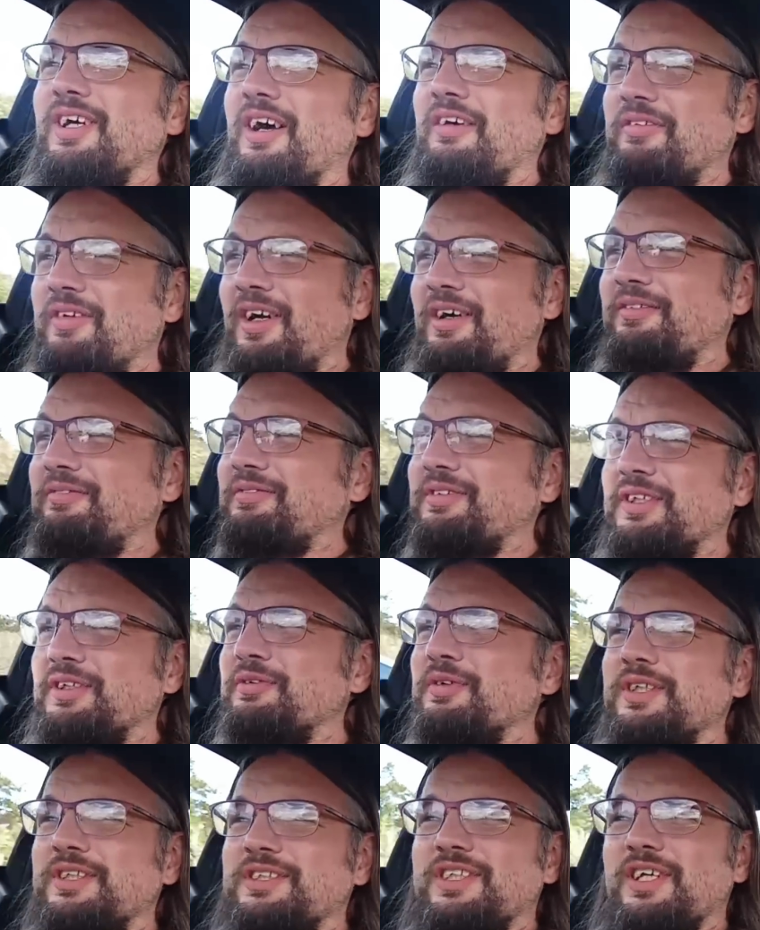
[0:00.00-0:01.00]
I'm
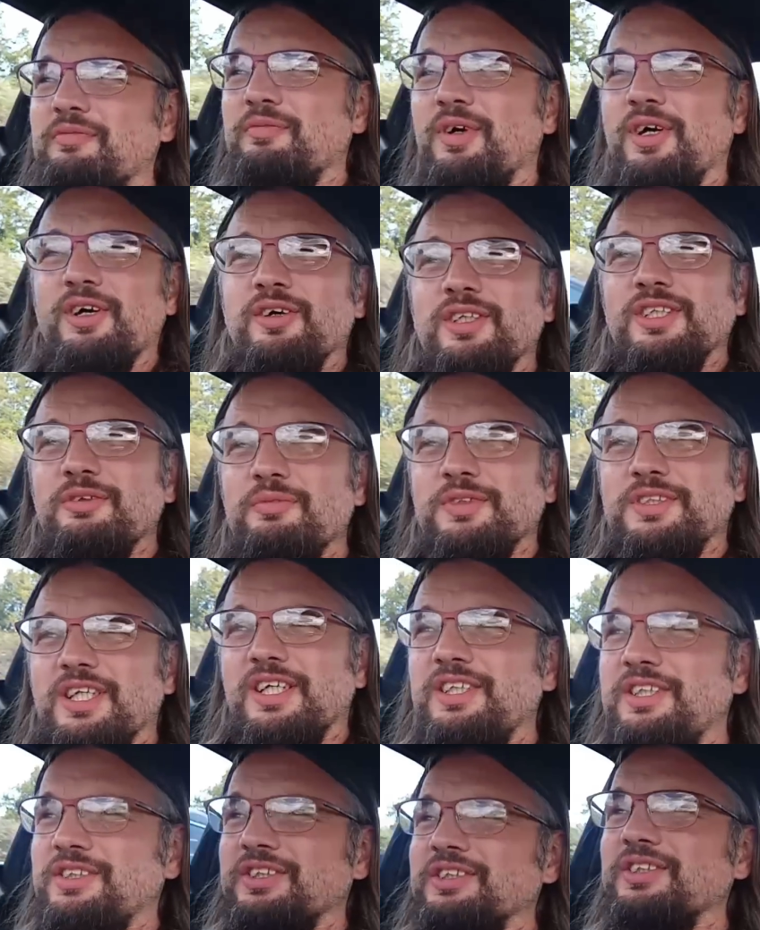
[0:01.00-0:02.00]
going to accept my own
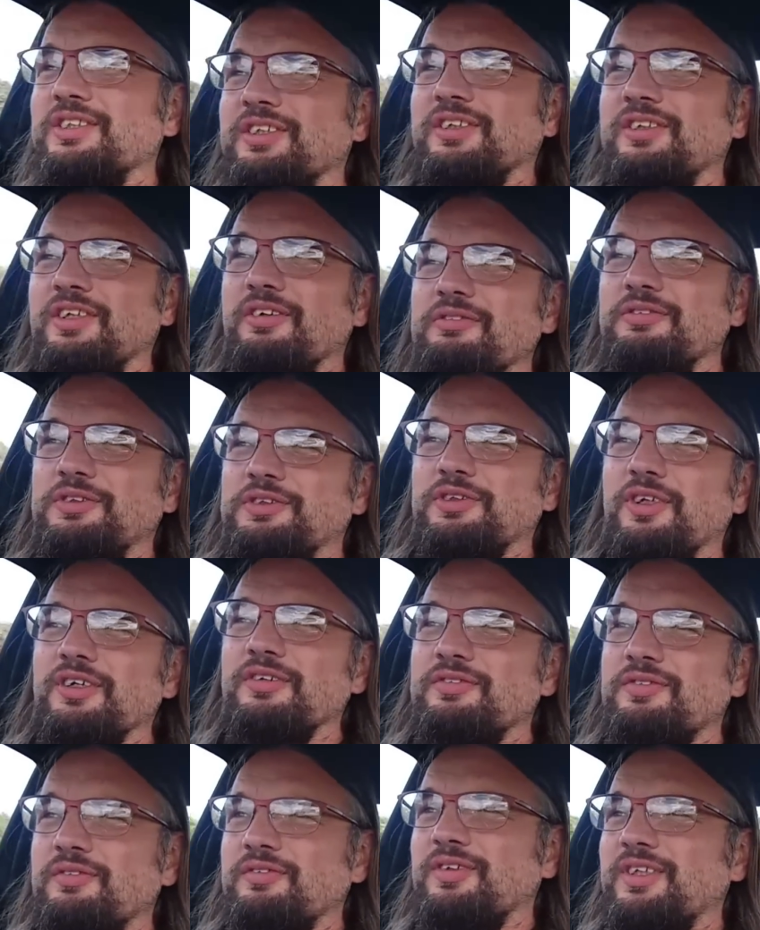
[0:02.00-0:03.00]
limitations. I don't
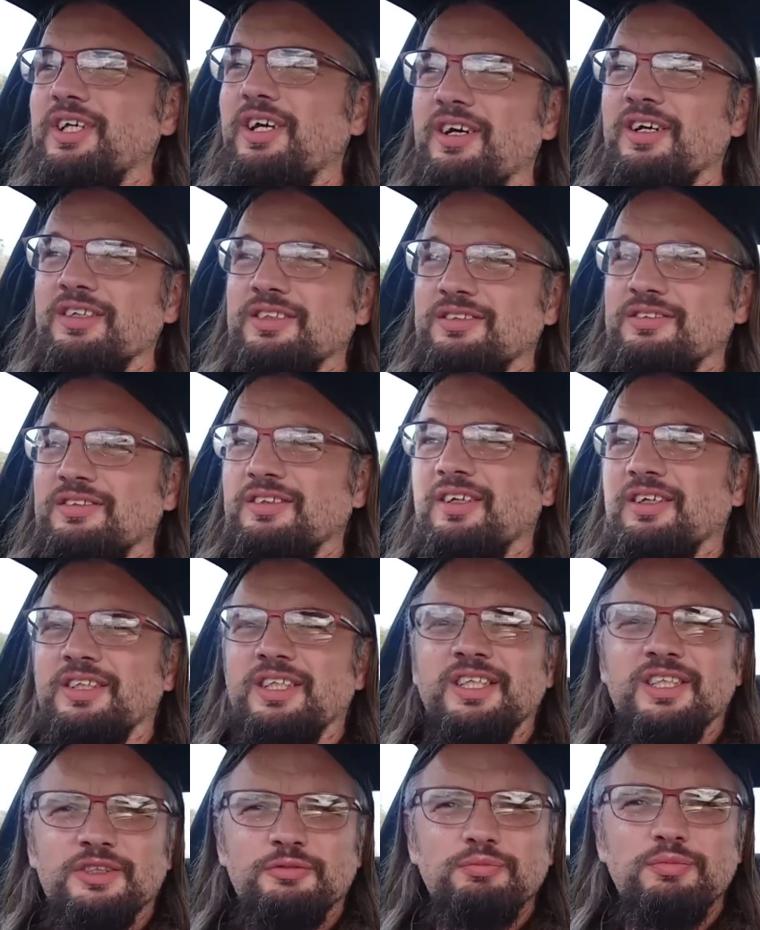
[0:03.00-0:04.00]
drive cars
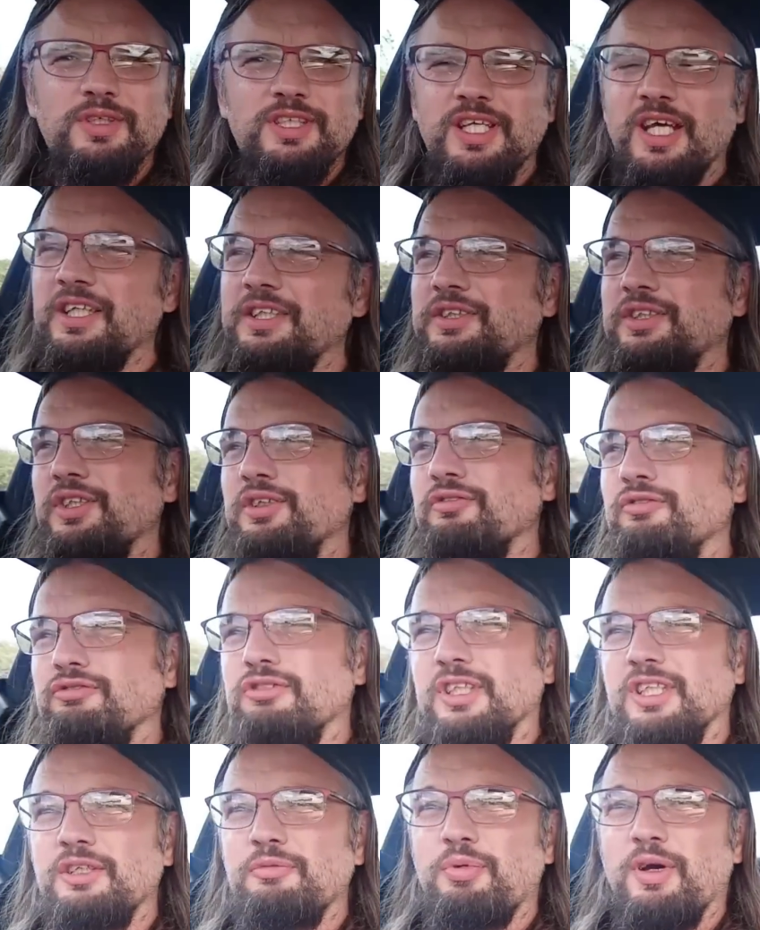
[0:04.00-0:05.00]
like this,
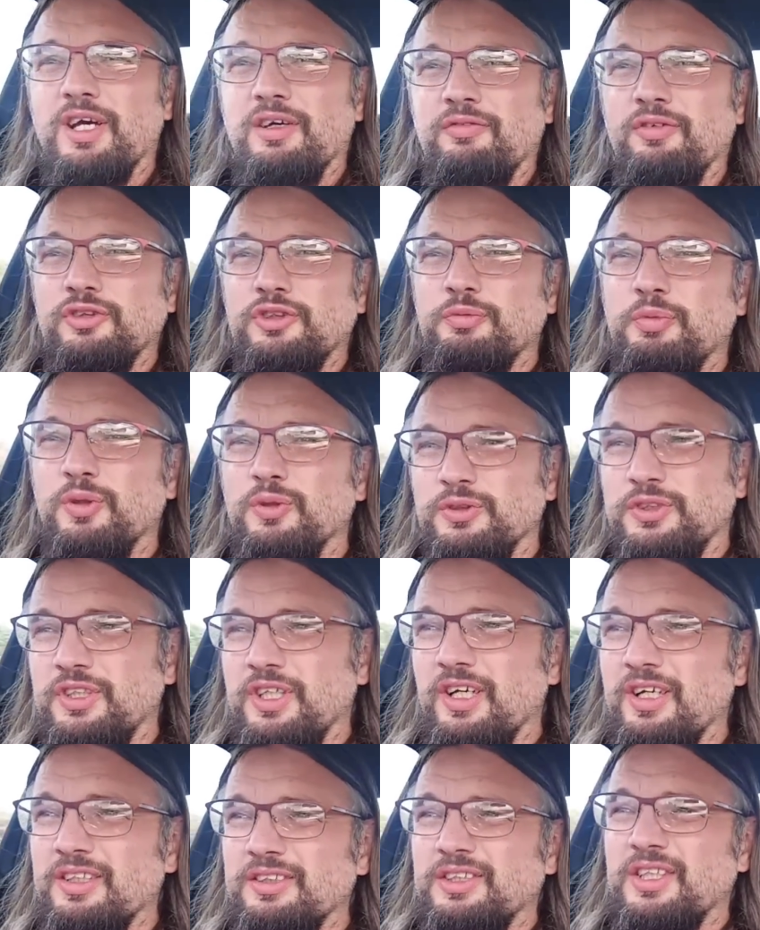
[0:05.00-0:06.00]
mid-engine, really powerful
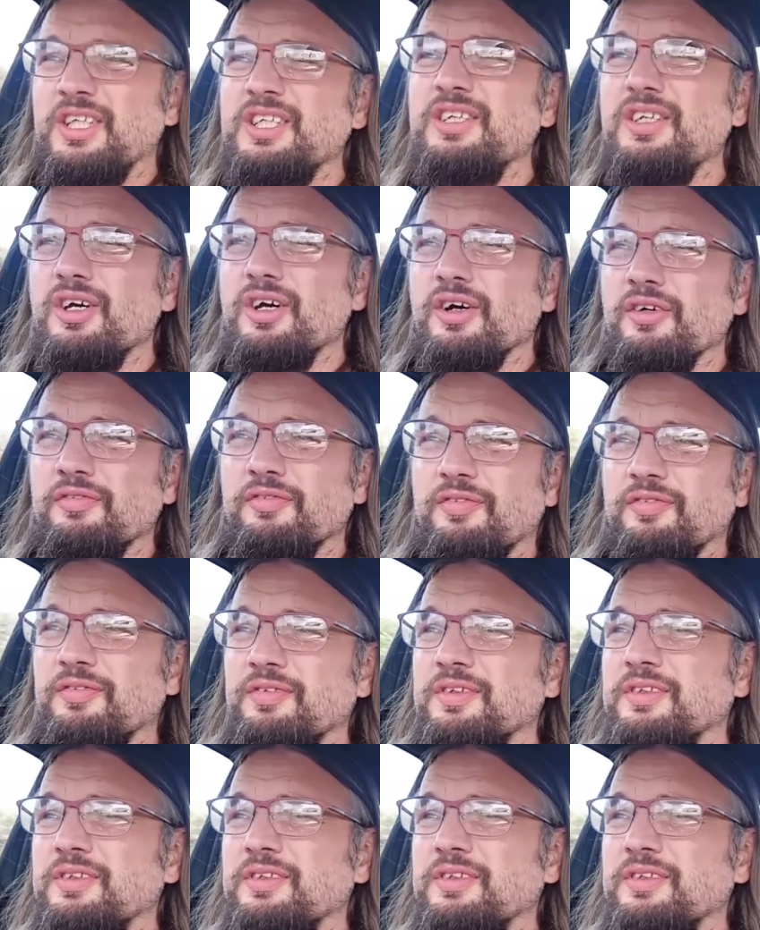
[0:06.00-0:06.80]
sports cars, enough.